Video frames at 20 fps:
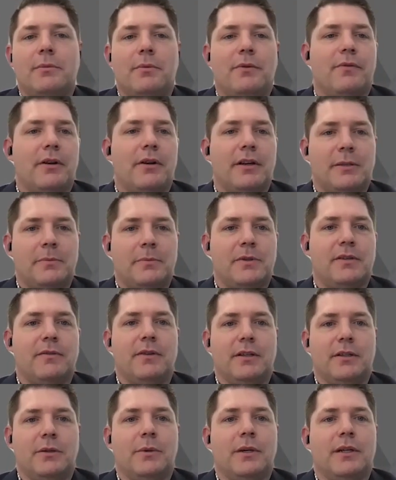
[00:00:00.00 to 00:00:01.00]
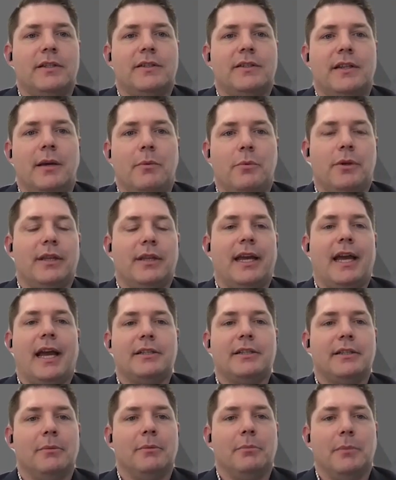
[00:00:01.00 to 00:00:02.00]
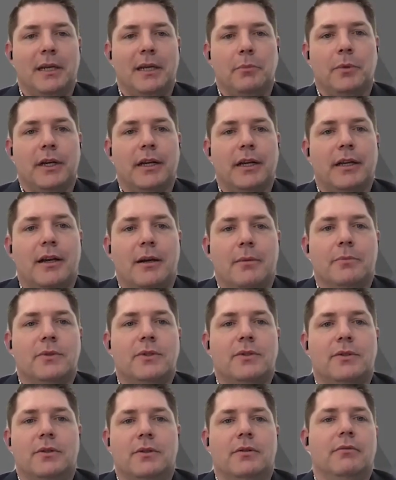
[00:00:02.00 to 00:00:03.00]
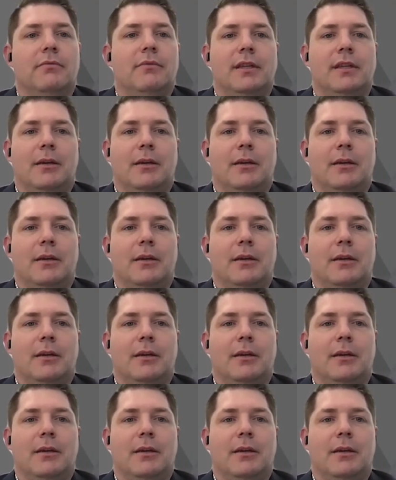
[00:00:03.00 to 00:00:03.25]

to be very specific to understand what they actually mean when it comes to